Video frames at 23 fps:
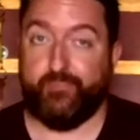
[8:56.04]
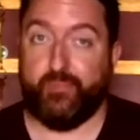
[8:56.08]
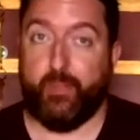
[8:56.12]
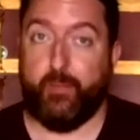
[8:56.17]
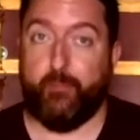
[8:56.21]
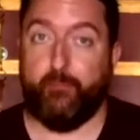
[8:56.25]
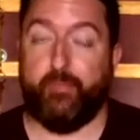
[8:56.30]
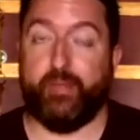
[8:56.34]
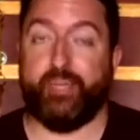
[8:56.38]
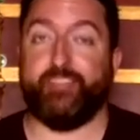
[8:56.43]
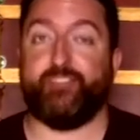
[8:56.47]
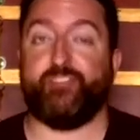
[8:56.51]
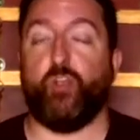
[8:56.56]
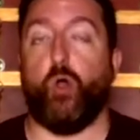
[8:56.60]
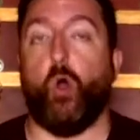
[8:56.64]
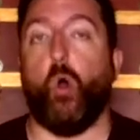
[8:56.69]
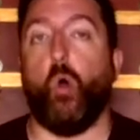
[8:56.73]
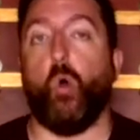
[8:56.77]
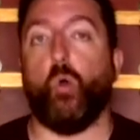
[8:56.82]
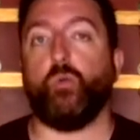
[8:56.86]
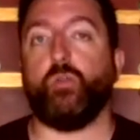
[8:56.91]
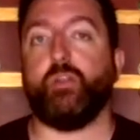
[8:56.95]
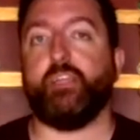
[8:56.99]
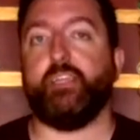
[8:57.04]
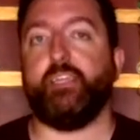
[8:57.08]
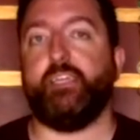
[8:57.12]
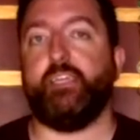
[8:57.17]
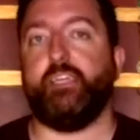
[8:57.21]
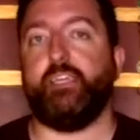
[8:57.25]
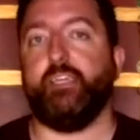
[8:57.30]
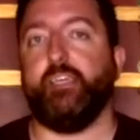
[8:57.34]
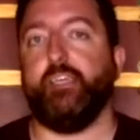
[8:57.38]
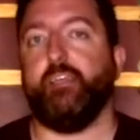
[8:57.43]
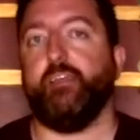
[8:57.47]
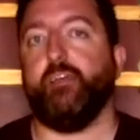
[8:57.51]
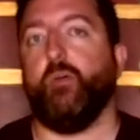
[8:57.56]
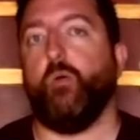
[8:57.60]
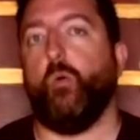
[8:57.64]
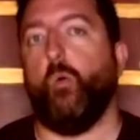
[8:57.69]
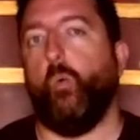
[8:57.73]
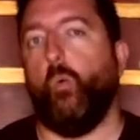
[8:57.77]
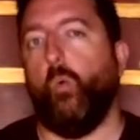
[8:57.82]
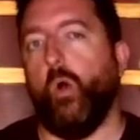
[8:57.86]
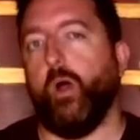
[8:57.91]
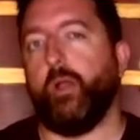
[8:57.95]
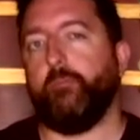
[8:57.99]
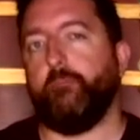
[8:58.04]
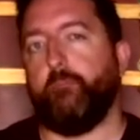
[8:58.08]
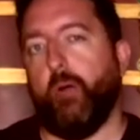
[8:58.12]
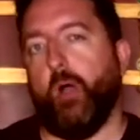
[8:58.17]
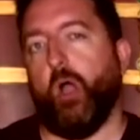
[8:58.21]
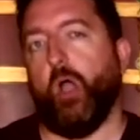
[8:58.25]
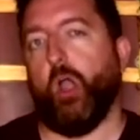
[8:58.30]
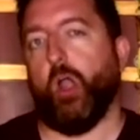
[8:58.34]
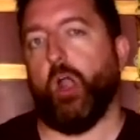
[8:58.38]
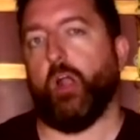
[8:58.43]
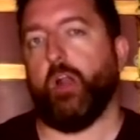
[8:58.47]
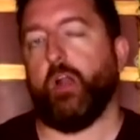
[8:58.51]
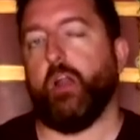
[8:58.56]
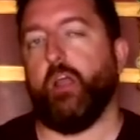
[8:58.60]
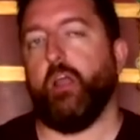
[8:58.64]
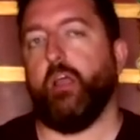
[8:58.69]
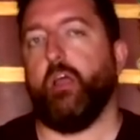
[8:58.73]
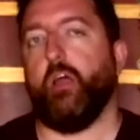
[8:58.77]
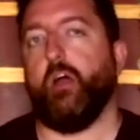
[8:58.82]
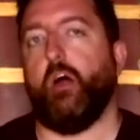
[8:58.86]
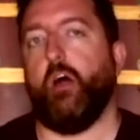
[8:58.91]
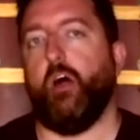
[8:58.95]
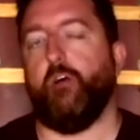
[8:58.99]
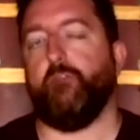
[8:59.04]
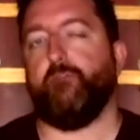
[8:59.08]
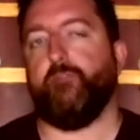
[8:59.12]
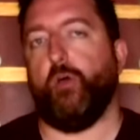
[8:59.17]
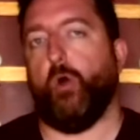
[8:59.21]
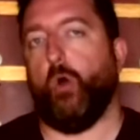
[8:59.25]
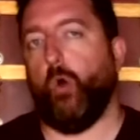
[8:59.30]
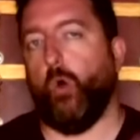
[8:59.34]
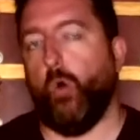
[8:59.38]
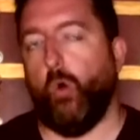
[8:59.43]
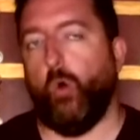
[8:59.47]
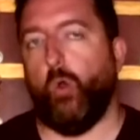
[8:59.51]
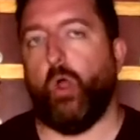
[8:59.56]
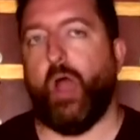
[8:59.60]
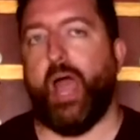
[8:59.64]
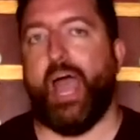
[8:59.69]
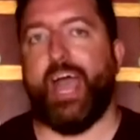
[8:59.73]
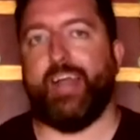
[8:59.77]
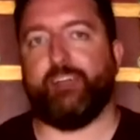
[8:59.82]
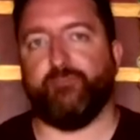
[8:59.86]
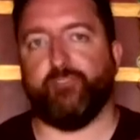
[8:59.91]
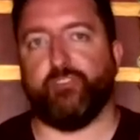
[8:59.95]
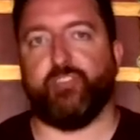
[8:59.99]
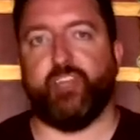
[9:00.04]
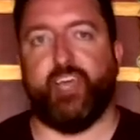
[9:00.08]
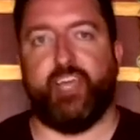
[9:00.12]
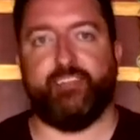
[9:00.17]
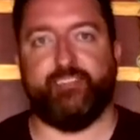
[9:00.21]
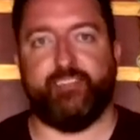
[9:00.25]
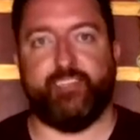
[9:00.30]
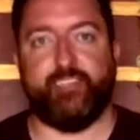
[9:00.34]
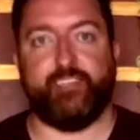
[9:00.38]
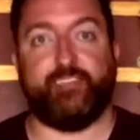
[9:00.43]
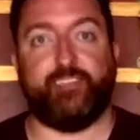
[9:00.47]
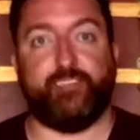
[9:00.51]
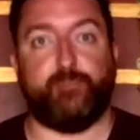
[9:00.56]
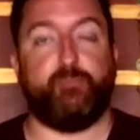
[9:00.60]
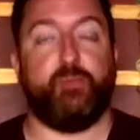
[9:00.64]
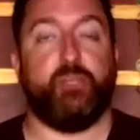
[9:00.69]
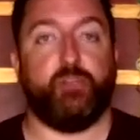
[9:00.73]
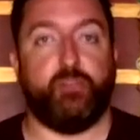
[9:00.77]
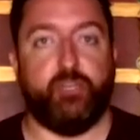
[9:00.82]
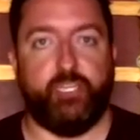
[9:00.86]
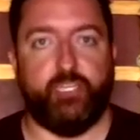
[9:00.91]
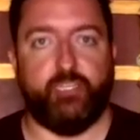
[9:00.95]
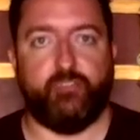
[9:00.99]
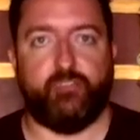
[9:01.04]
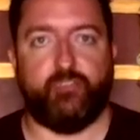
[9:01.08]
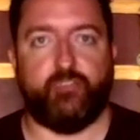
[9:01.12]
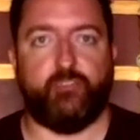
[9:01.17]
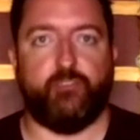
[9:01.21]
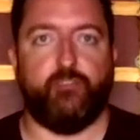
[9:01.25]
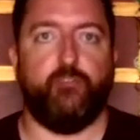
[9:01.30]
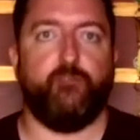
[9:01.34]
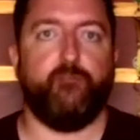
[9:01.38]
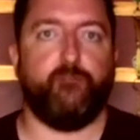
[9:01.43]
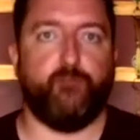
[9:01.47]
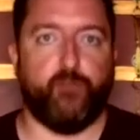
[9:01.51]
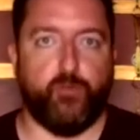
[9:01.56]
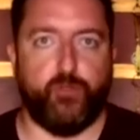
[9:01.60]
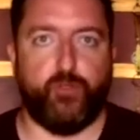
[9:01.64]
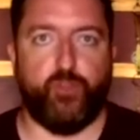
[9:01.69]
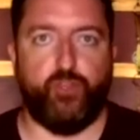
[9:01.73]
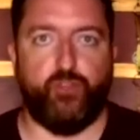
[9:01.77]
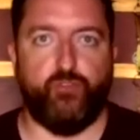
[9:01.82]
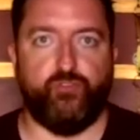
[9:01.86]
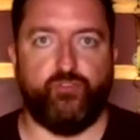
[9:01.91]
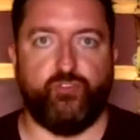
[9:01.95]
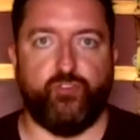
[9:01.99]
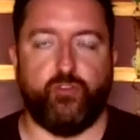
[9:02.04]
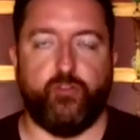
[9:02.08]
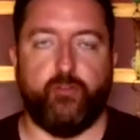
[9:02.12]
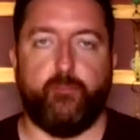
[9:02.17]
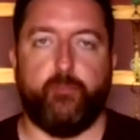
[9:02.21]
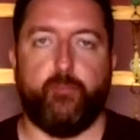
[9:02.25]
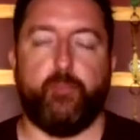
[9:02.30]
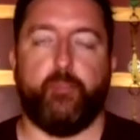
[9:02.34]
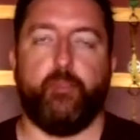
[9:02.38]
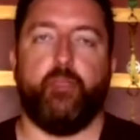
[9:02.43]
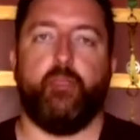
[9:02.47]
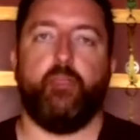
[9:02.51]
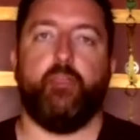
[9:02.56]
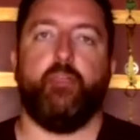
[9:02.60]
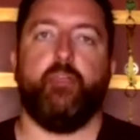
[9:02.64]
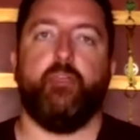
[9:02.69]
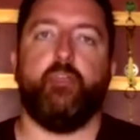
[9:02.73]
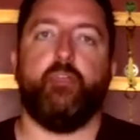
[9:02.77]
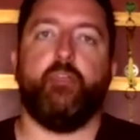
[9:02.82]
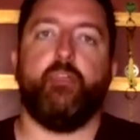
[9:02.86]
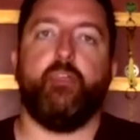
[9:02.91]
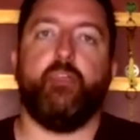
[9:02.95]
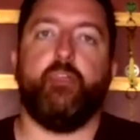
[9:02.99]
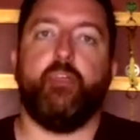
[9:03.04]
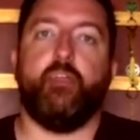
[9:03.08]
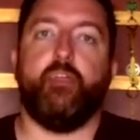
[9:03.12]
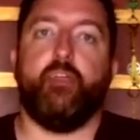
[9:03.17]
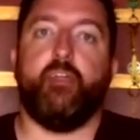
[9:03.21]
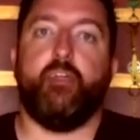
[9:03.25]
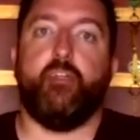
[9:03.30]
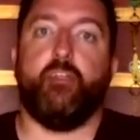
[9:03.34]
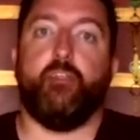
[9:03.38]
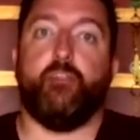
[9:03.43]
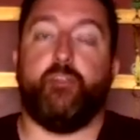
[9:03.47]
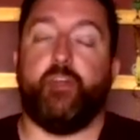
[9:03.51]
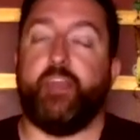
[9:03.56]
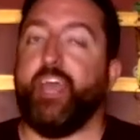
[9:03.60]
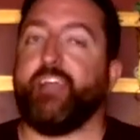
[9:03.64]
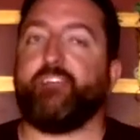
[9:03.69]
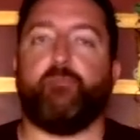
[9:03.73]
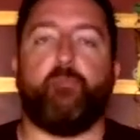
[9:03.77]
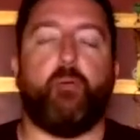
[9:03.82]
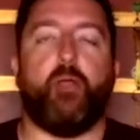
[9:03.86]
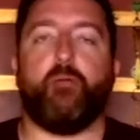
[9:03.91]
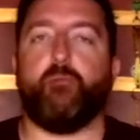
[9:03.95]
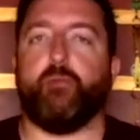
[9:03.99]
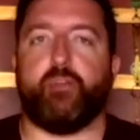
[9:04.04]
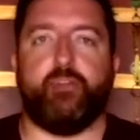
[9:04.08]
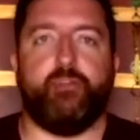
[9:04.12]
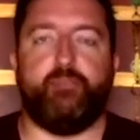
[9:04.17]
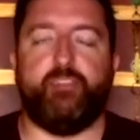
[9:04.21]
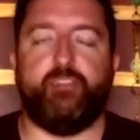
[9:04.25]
but it's only one part of the whole advertising experience for the user. The next part we're going to be